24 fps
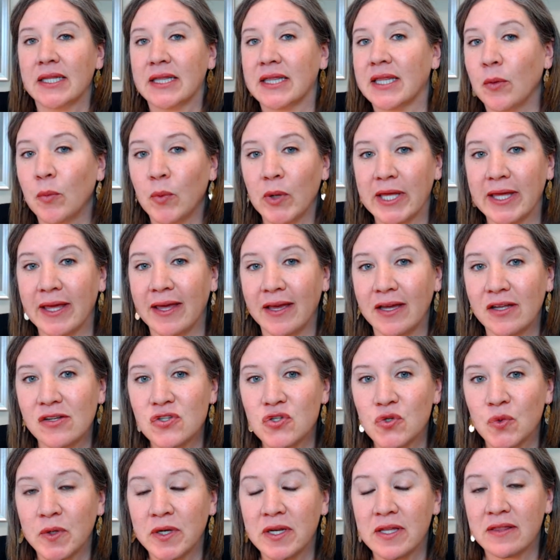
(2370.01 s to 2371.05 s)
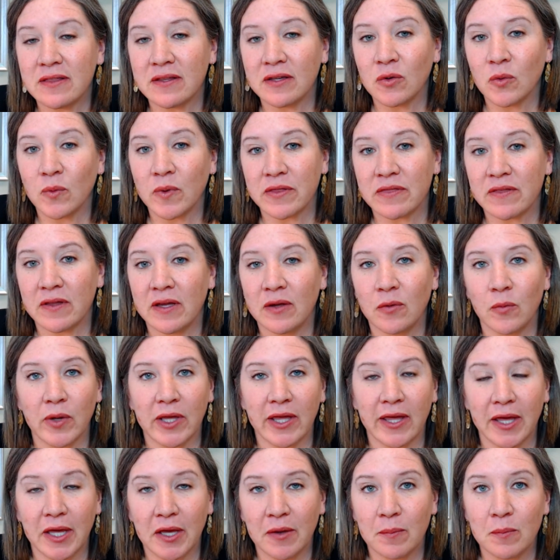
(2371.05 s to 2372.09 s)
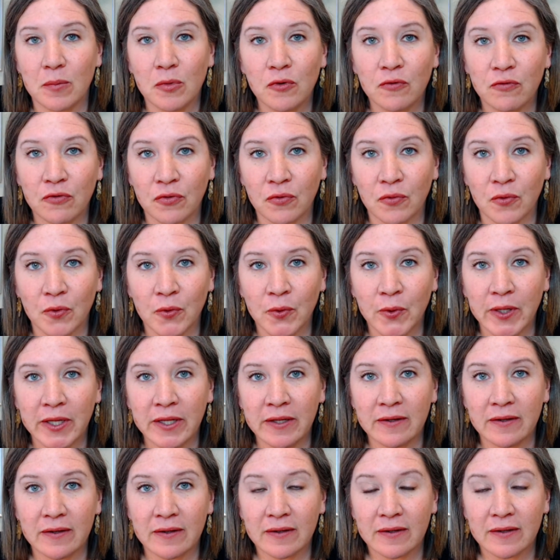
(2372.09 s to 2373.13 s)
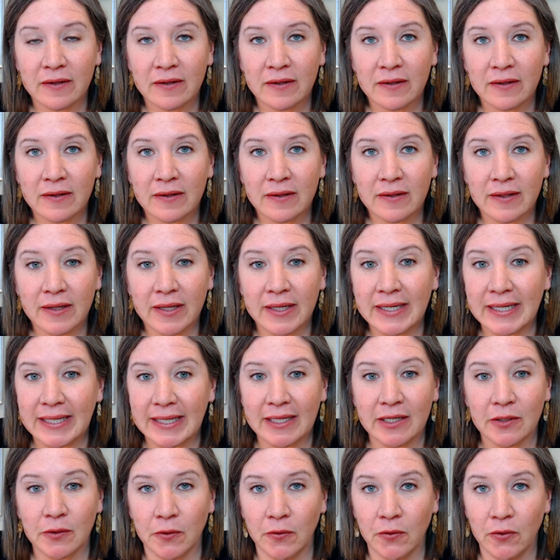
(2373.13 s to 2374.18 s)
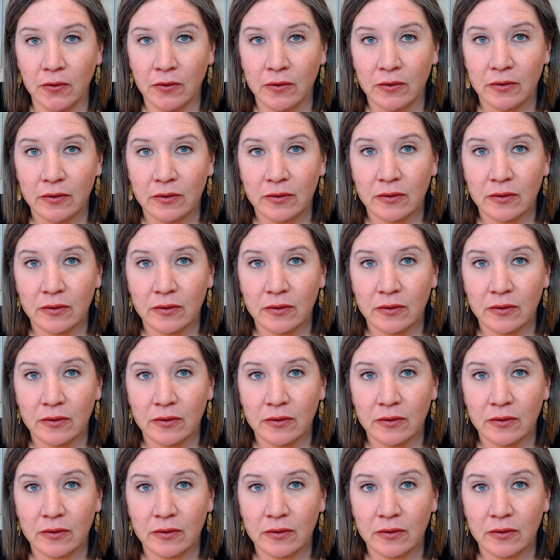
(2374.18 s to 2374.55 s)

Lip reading: that we can't do anything with it and we can't move through it and heal.